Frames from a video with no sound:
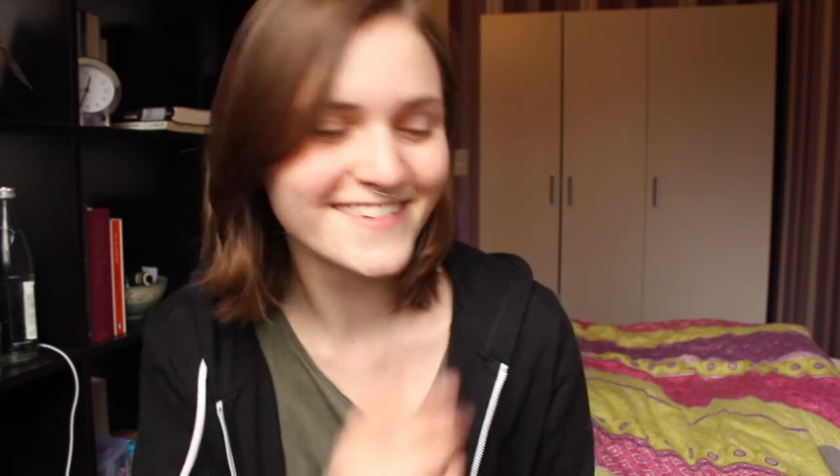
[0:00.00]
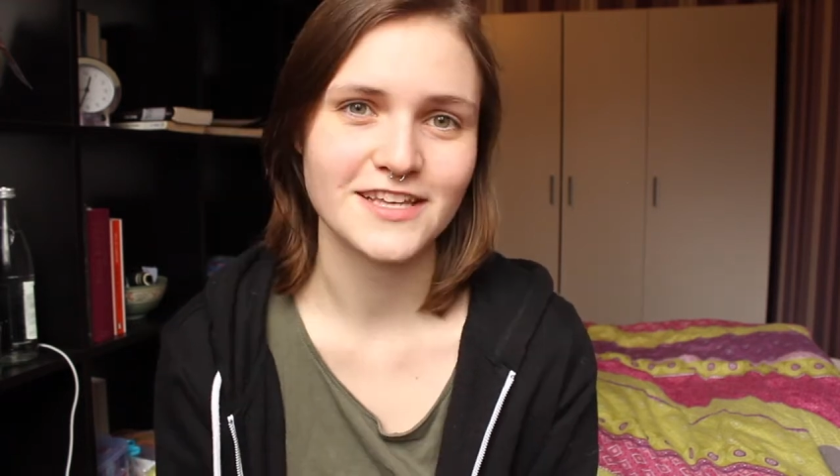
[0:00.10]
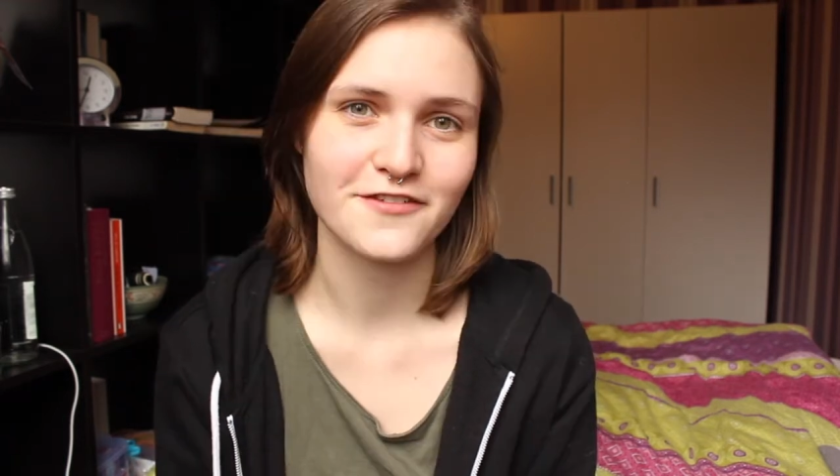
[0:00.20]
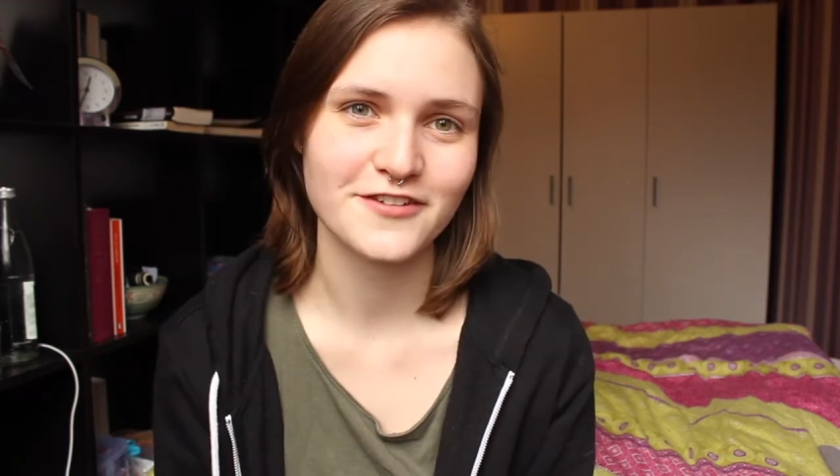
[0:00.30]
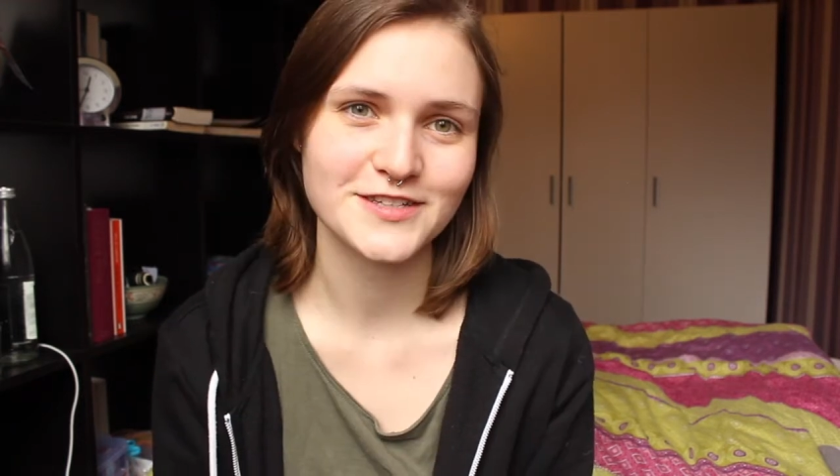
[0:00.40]

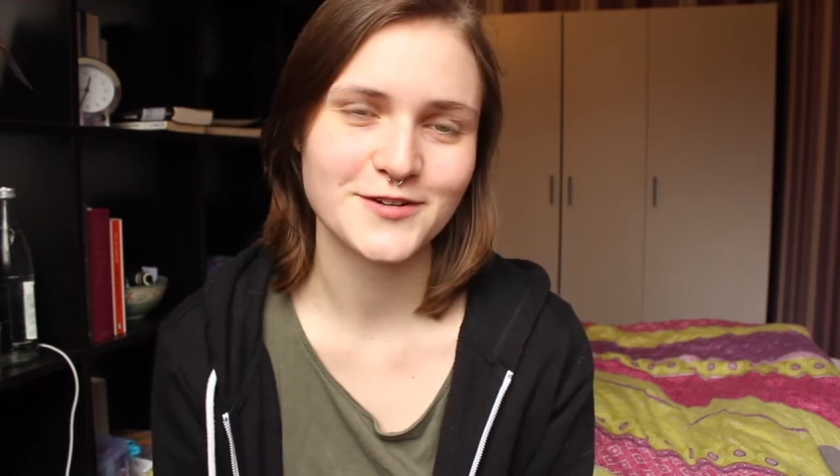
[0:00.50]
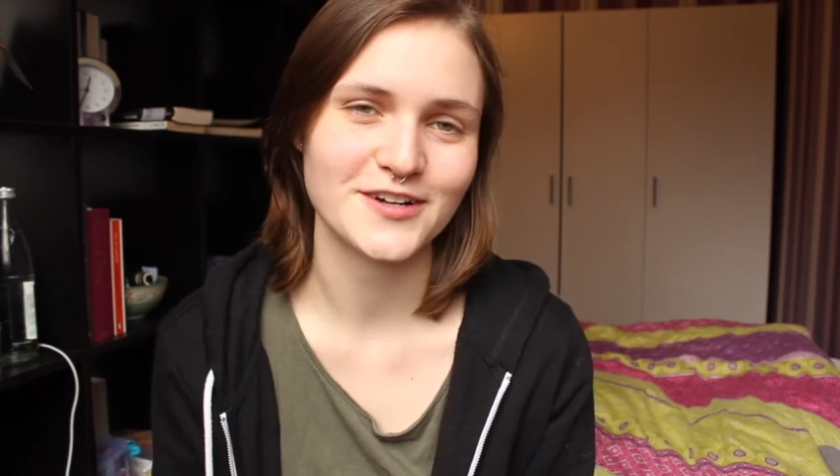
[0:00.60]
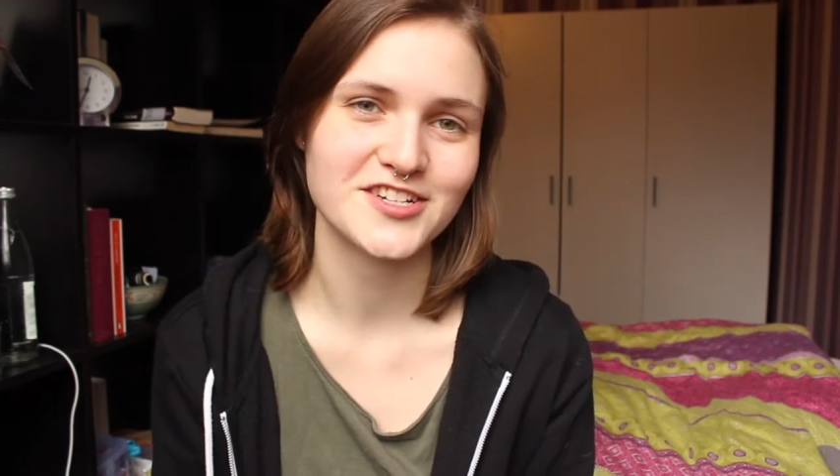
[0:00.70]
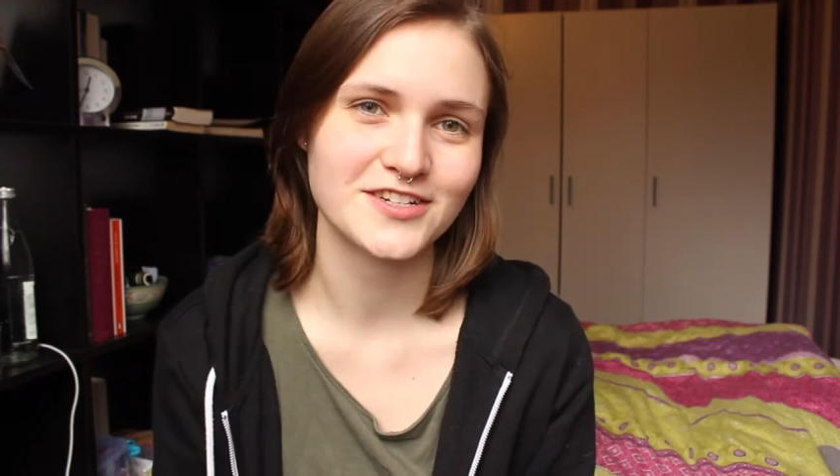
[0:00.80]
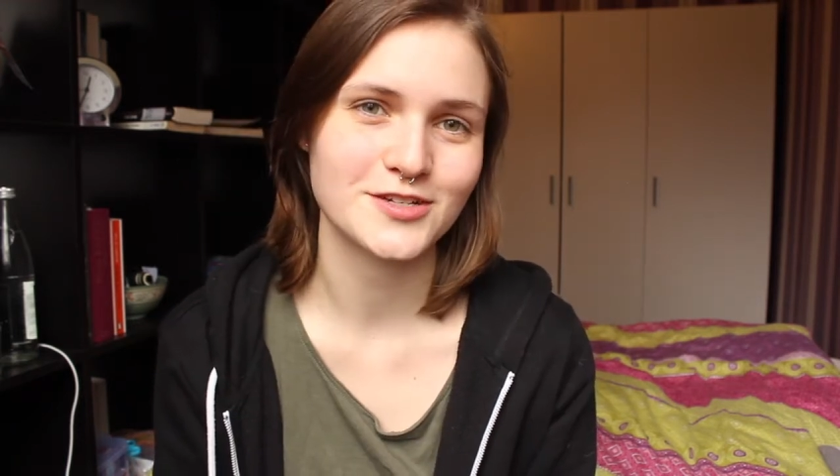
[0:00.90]
So the first
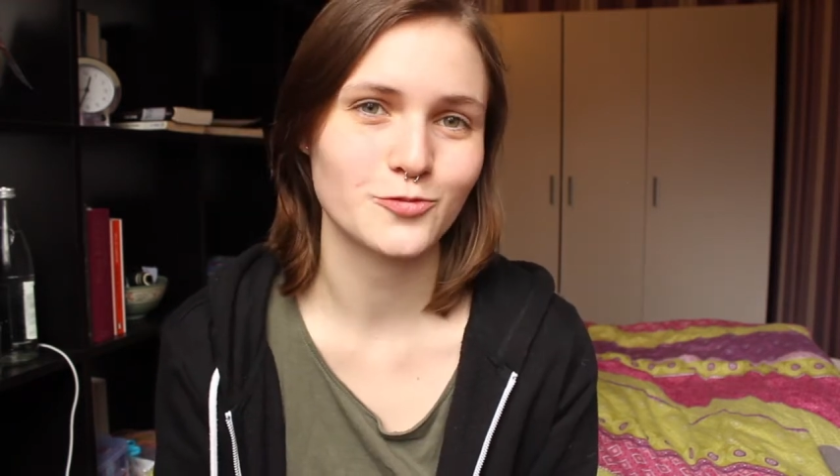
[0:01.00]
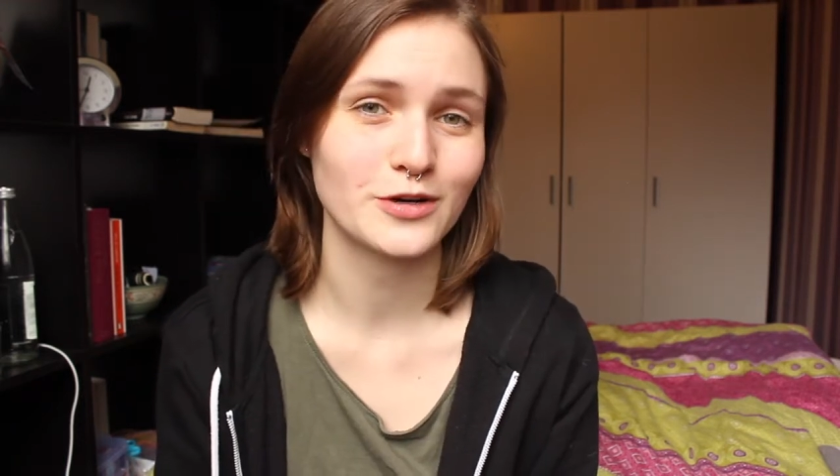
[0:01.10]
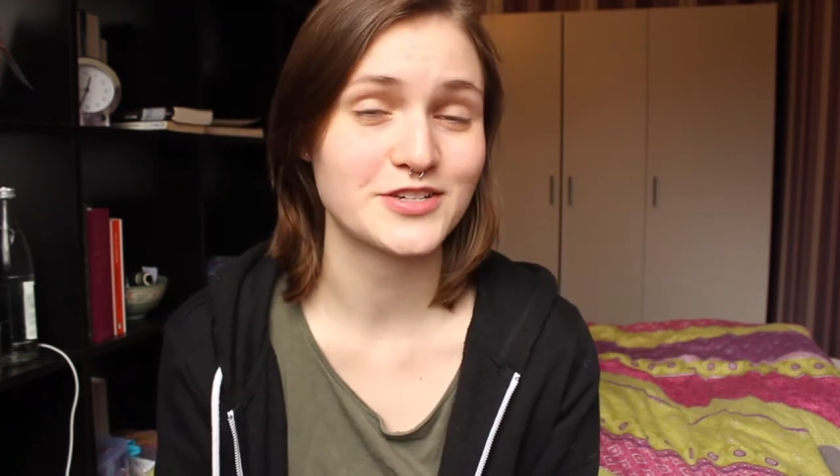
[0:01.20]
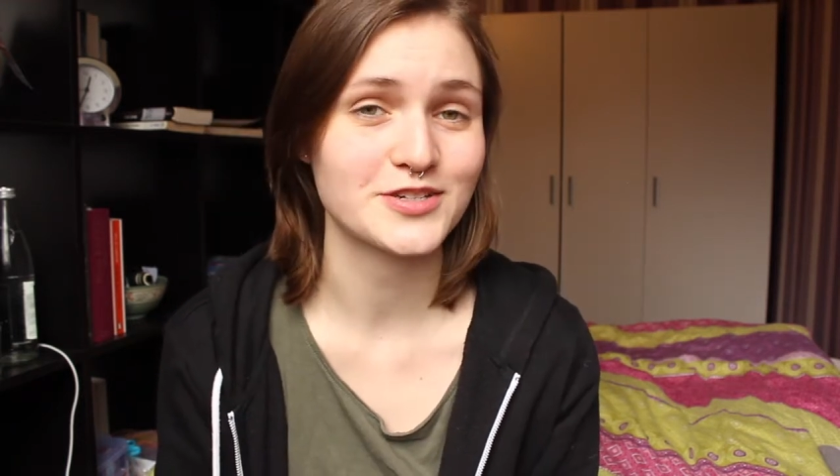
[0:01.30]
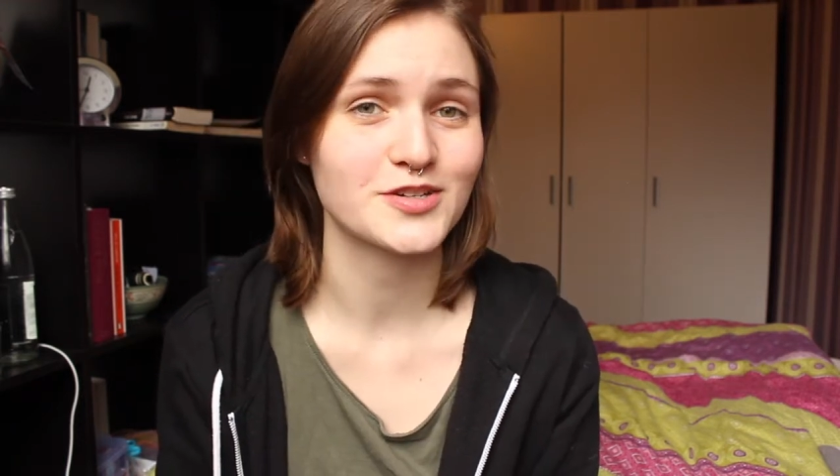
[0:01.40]
question is,
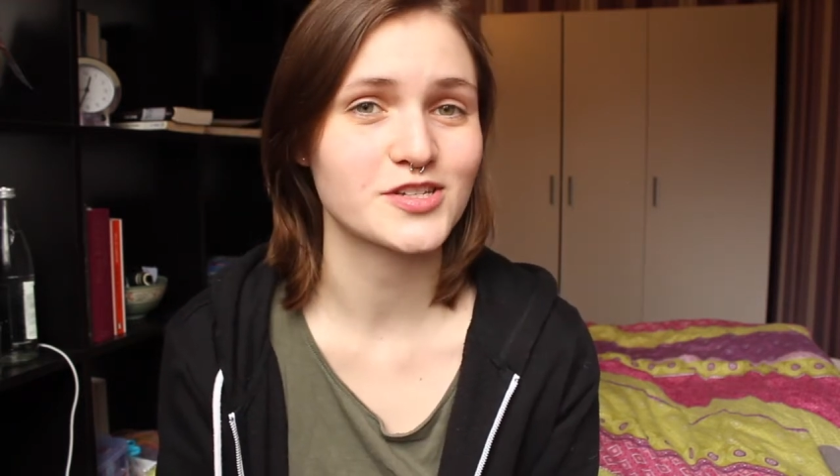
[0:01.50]
what do you